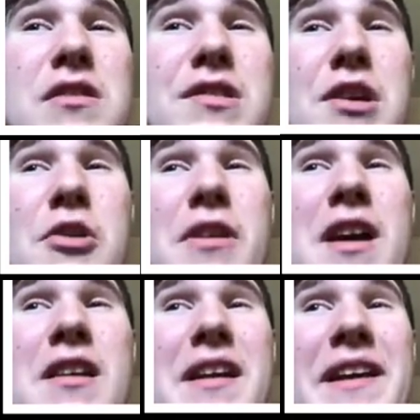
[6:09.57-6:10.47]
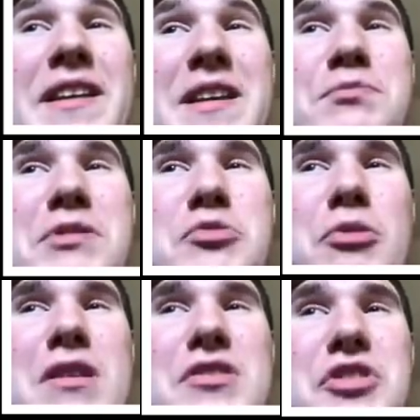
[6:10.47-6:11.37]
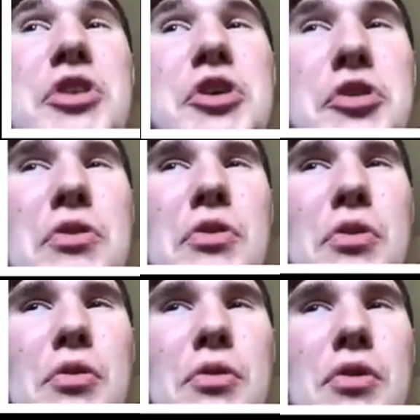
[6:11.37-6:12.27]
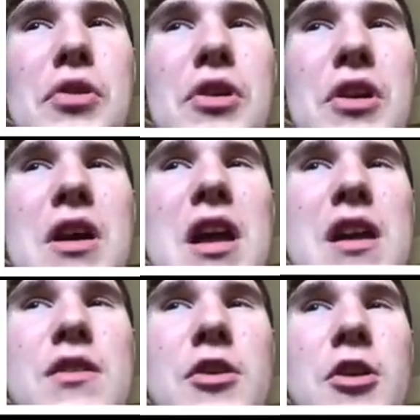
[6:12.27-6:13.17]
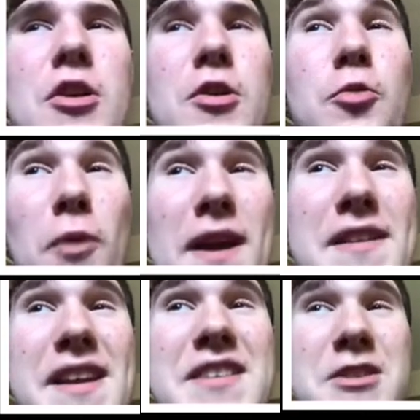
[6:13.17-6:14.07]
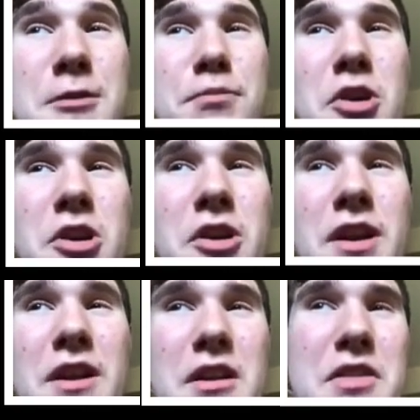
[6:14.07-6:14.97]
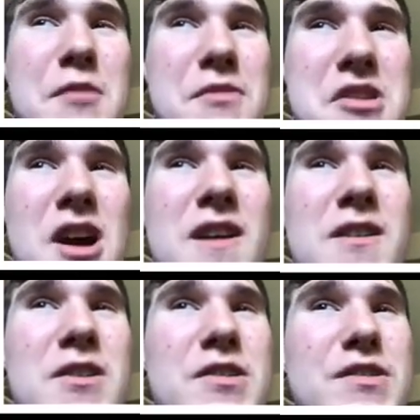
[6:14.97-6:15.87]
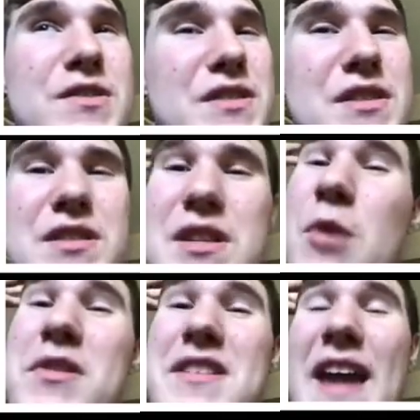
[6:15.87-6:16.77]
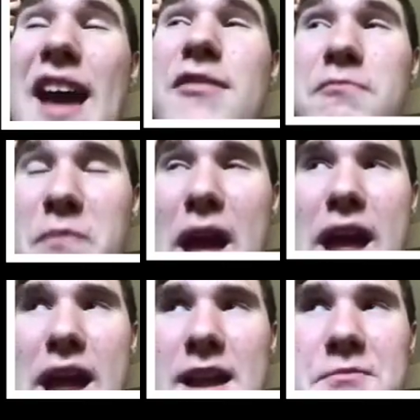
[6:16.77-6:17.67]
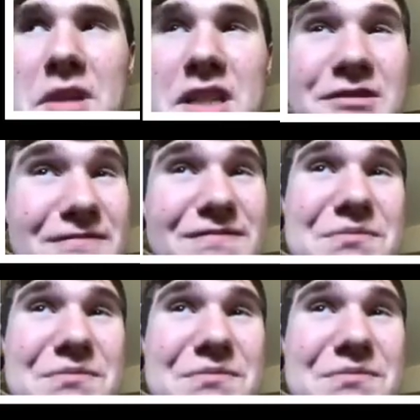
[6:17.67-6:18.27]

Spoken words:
So, yeah, it's between two. Either Wendy's or Burger King. I think McDonald's, he wasn't half bad, but